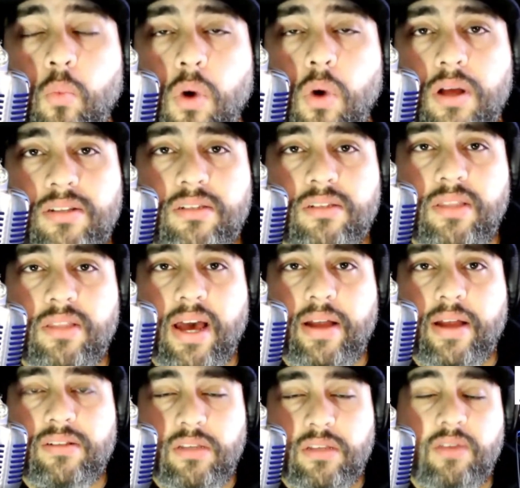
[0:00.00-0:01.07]
was
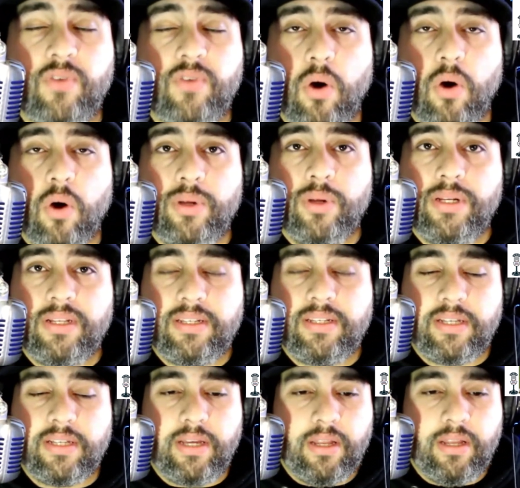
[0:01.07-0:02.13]
that Steve Cohen
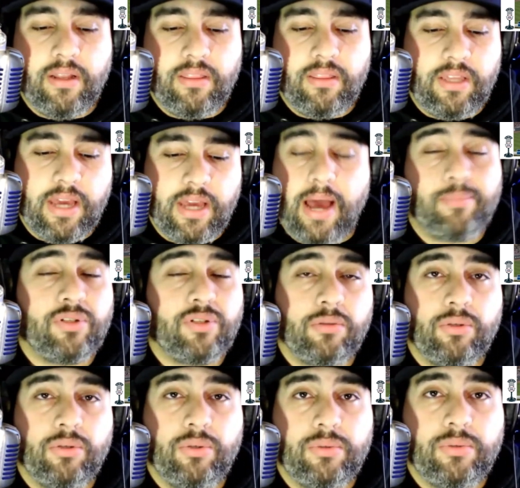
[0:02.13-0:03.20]
did the
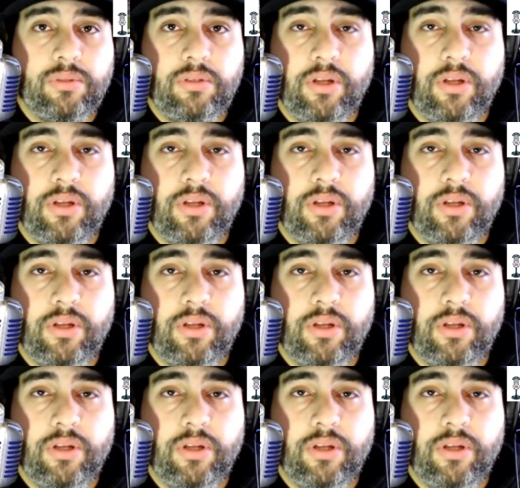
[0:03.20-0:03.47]
absolute,